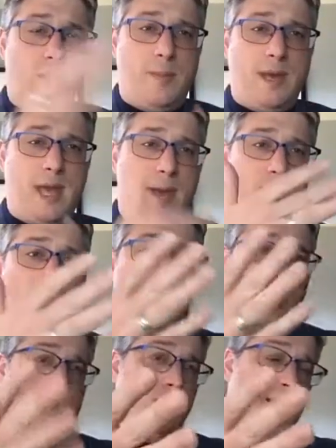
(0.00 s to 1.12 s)
when it became law
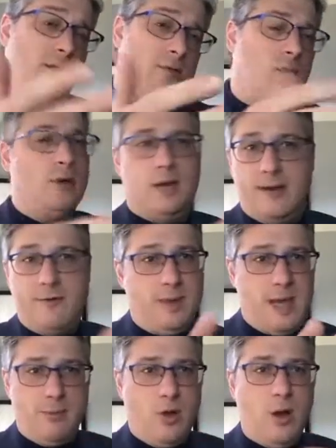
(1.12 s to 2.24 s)
in 2000, well, it never
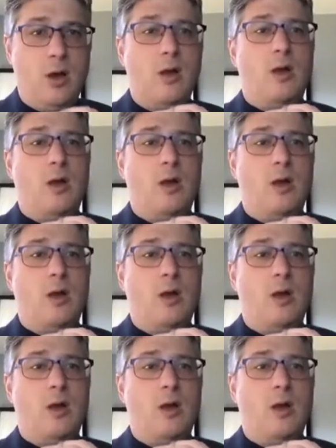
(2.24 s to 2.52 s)
became law.